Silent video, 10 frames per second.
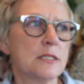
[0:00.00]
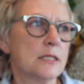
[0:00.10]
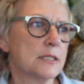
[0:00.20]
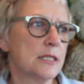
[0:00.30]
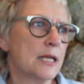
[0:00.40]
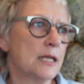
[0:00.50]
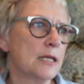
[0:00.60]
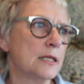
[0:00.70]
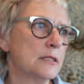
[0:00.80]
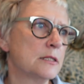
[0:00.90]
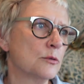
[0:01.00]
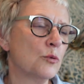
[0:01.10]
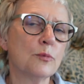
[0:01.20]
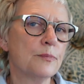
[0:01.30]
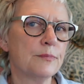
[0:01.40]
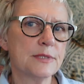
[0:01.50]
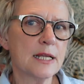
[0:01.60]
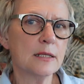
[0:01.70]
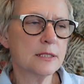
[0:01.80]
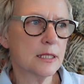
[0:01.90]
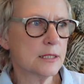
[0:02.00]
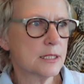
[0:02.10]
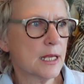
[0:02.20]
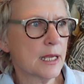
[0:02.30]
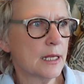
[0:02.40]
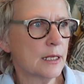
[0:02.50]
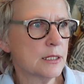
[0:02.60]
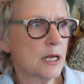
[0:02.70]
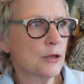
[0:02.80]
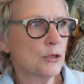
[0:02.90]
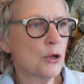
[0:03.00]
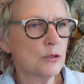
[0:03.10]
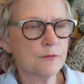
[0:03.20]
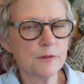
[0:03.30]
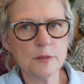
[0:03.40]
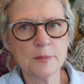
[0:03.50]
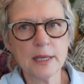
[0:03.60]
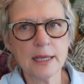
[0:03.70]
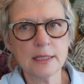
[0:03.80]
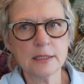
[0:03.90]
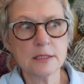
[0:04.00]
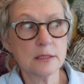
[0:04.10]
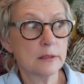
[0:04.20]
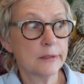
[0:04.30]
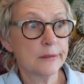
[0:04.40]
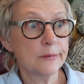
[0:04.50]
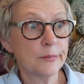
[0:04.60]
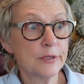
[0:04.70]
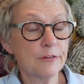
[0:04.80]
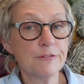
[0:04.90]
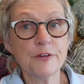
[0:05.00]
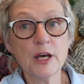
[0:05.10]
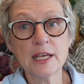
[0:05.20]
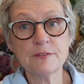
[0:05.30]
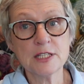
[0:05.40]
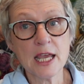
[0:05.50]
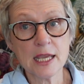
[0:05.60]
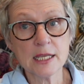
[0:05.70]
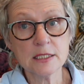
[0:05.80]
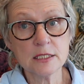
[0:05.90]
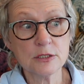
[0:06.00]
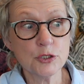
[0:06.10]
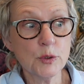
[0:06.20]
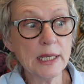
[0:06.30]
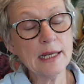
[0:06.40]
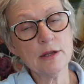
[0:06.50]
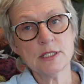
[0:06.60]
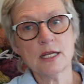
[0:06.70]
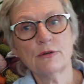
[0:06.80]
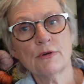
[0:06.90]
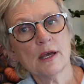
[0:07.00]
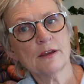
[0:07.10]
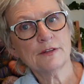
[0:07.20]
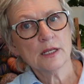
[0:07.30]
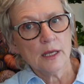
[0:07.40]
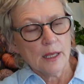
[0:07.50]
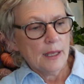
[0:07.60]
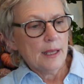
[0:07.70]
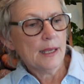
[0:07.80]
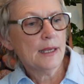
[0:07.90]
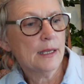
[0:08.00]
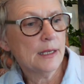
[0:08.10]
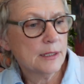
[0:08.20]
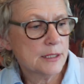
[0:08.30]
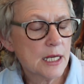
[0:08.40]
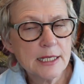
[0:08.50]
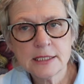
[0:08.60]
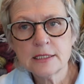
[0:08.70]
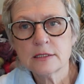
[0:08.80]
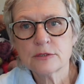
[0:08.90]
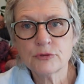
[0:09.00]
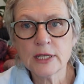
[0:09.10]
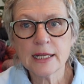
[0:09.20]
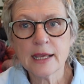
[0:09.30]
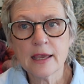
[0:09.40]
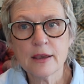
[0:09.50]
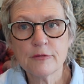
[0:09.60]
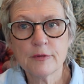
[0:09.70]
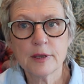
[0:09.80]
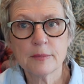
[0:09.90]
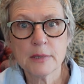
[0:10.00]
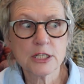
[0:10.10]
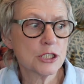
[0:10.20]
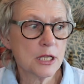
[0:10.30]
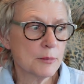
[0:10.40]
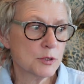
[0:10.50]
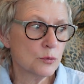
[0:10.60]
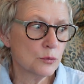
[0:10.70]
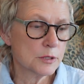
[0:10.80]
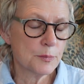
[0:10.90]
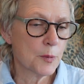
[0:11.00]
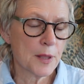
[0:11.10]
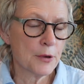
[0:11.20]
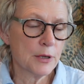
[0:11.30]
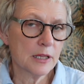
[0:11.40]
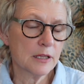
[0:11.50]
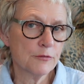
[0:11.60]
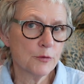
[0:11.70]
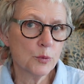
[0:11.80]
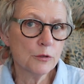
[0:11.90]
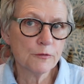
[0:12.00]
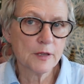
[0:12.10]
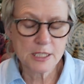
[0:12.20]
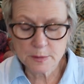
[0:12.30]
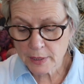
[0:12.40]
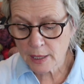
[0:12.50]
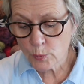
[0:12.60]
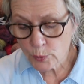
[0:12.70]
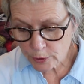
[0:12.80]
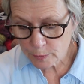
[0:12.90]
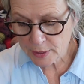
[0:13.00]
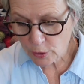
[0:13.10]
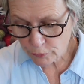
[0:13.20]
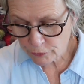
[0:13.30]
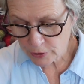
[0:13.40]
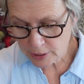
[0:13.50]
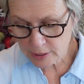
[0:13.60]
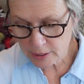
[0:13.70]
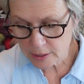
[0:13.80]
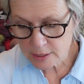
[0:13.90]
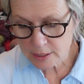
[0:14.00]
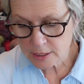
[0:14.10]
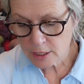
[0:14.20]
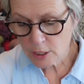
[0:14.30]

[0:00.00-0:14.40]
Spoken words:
it or sells it, and I got hold of them, and within 5 days 2 kilos had arrived. And I didn't really have much time at all to prepare anything for Woolfest, but I will be offering this